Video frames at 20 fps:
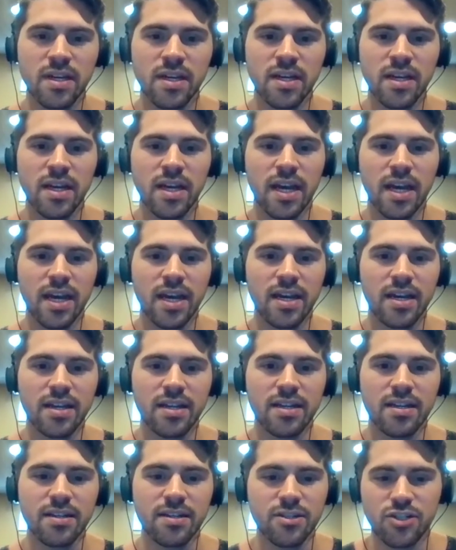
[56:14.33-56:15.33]

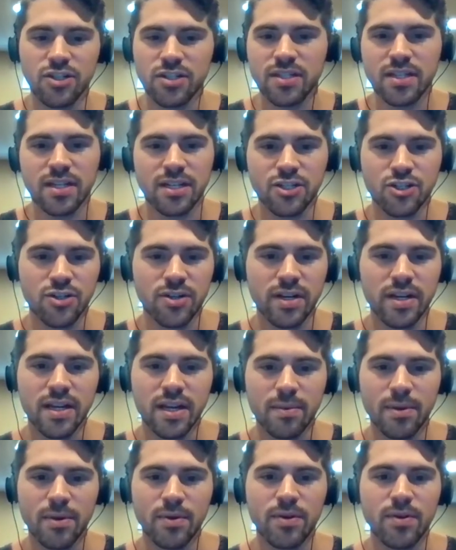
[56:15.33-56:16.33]
And just like a tree, I
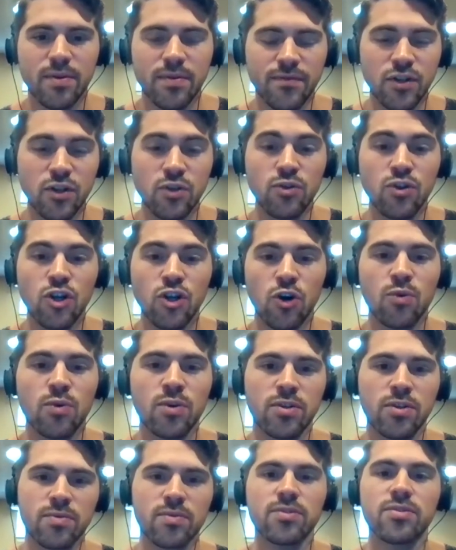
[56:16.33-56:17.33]
mean, if you know where
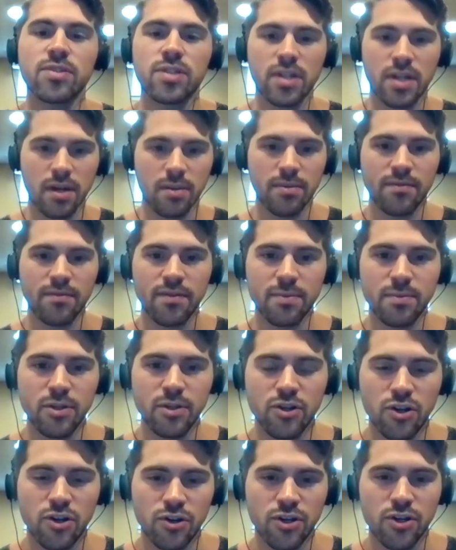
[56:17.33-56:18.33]
the roots are coming from, you
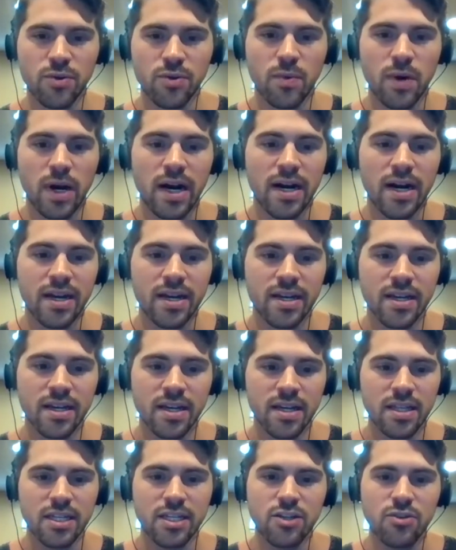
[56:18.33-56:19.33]
know your why,
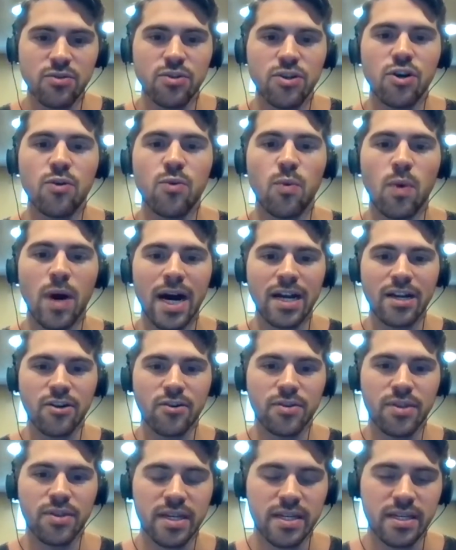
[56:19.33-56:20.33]
like, you know why you're
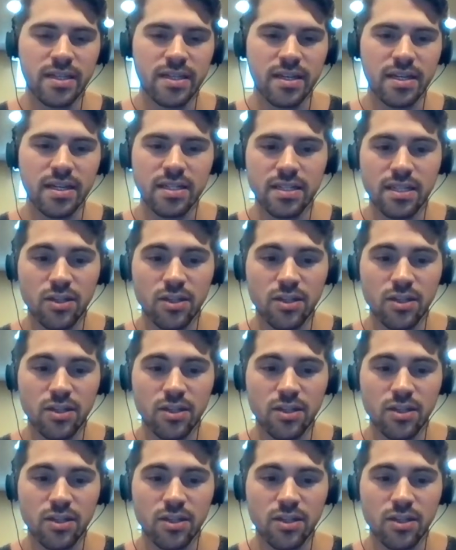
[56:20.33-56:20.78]
thinking things.